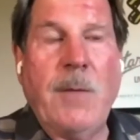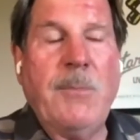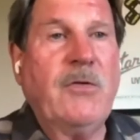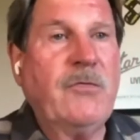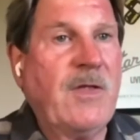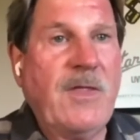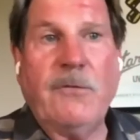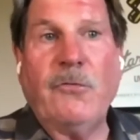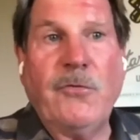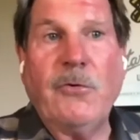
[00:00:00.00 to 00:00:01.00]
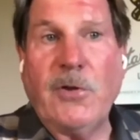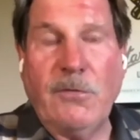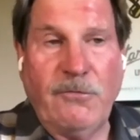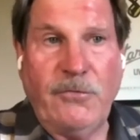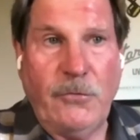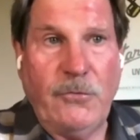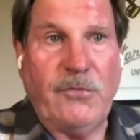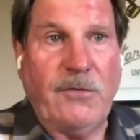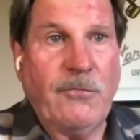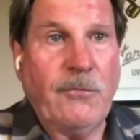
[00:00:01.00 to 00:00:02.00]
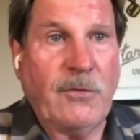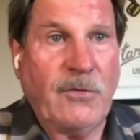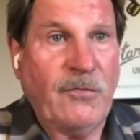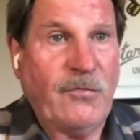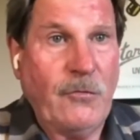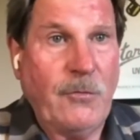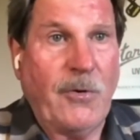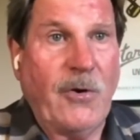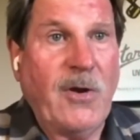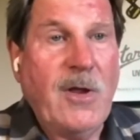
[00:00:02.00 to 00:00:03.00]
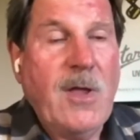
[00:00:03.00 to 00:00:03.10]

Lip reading: because I think it was very confusing for the consumer.